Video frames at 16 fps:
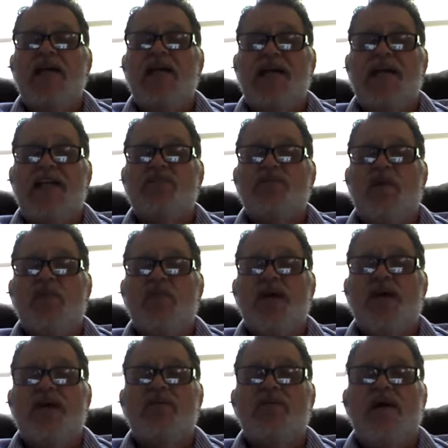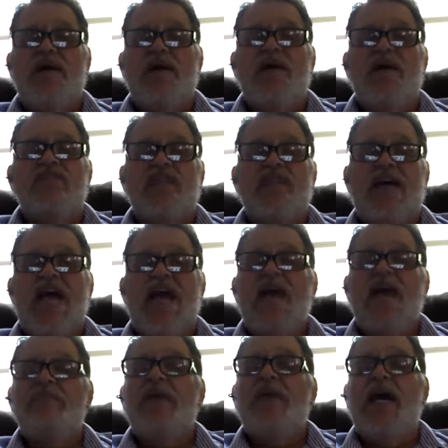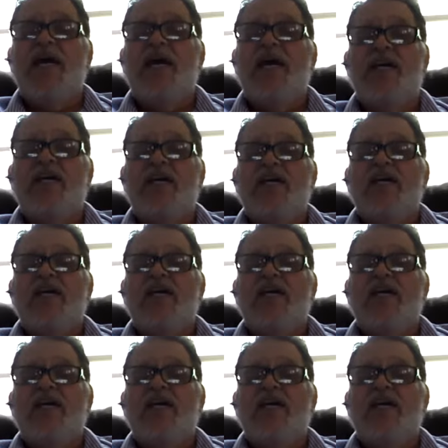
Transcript: and that's what we're in right now, is a campaign